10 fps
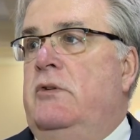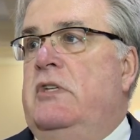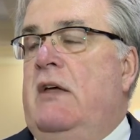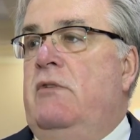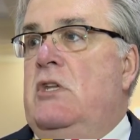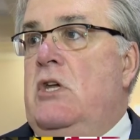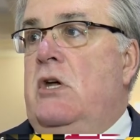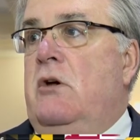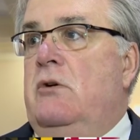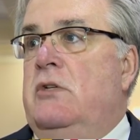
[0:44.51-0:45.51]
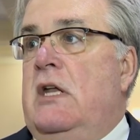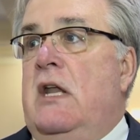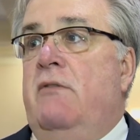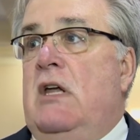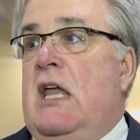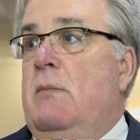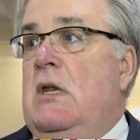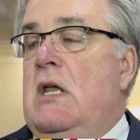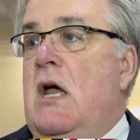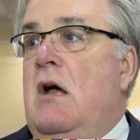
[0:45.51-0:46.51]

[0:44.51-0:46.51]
seven years and never came in the